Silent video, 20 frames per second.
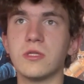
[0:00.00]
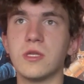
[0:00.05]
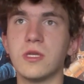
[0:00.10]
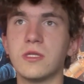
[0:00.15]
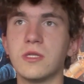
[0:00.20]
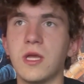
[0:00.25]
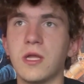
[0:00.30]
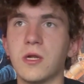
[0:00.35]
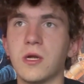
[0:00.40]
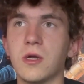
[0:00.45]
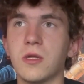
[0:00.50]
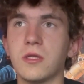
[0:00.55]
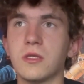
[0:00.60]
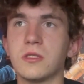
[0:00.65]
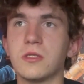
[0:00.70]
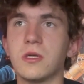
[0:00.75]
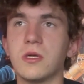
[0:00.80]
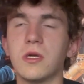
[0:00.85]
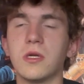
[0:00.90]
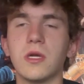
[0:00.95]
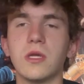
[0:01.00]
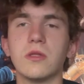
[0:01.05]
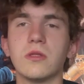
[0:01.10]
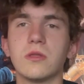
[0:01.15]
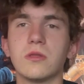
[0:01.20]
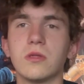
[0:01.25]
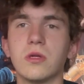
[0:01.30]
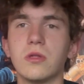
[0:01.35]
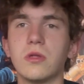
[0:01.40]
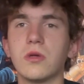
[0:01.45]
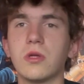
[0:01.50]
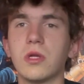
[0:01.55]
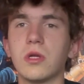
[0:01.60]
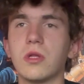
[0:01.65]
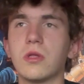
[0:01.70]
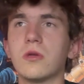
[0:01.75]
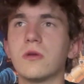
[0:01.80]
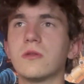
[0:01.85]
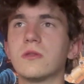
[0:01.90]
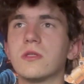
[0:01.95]
They stand out on the song, and the solo
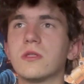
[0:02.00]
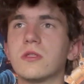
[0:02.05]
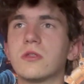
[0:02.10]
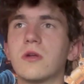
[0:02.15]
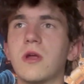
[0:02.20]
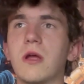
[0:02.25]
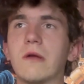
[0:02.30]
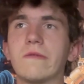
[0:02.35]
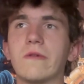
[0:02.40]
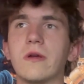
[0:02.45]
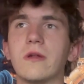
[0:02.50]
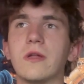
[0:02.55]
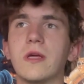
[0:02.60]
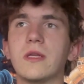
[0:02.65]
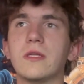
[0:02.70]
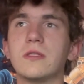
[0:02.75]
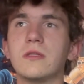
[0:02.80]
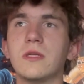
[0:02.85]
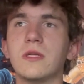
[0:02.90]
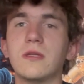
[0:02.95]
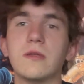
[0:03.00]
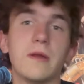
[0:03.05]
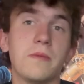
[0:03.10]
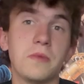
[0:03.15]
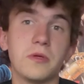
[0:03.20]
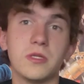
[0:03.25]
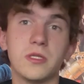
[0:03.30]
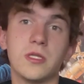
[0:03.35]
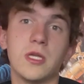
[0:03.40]
concludes this track very nicely. Not much to